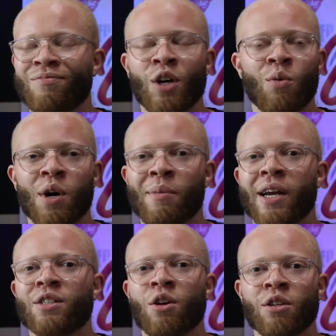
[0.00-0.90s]
Don't worry about
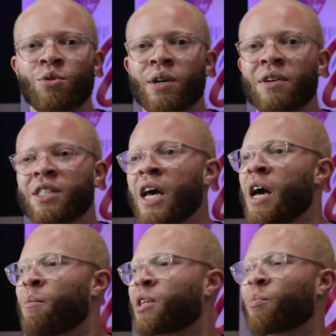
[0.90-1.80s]
it. It's only 3 of us.
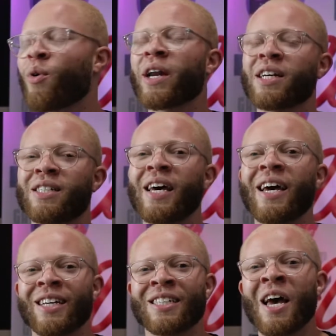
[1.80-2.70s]
But the point is
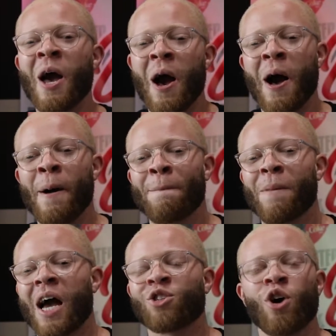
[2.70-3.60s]
this.
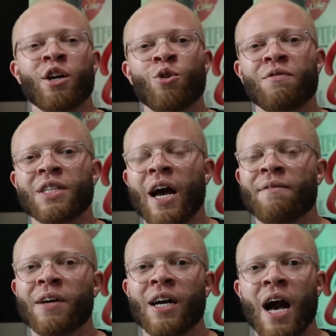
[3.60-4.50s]
I started doing
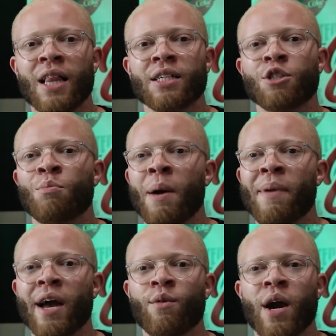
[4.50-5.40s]
photography in college. My
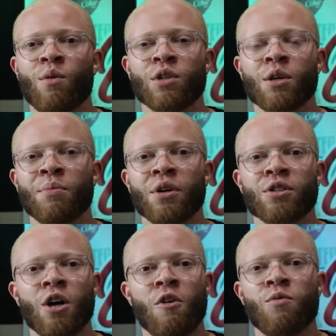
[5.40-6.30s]
background was computer
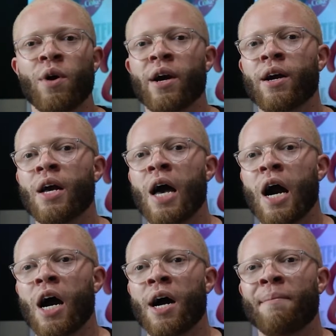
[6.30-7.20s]
software.
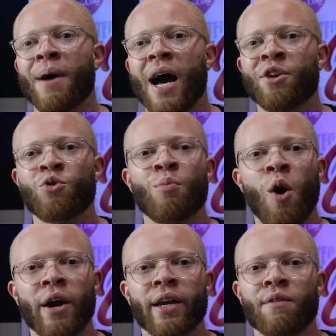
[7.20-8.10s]
I do
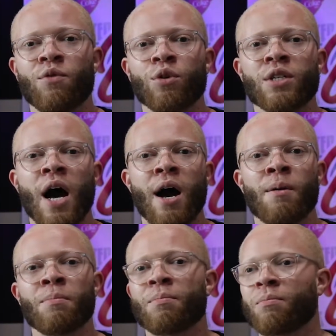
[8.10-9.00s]
marketing full
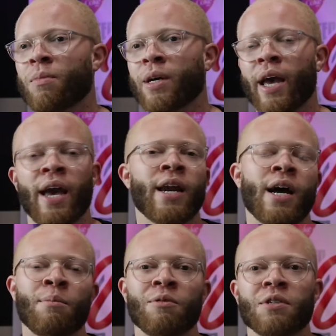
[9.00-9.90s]
time, and
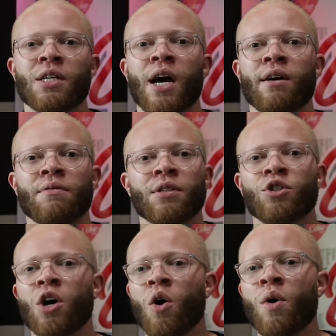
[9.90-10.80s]
I'm a photographer.
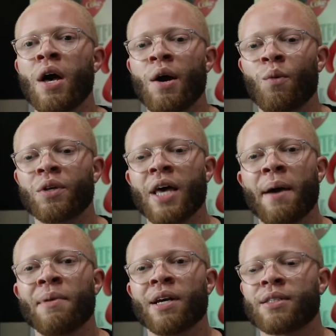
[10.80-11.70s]
So with
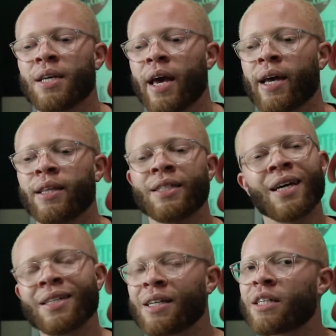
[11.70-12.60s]
that being said, let's
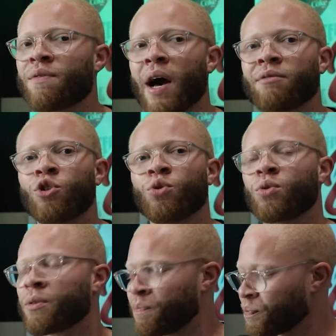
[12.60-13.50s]
get into these 5 tools.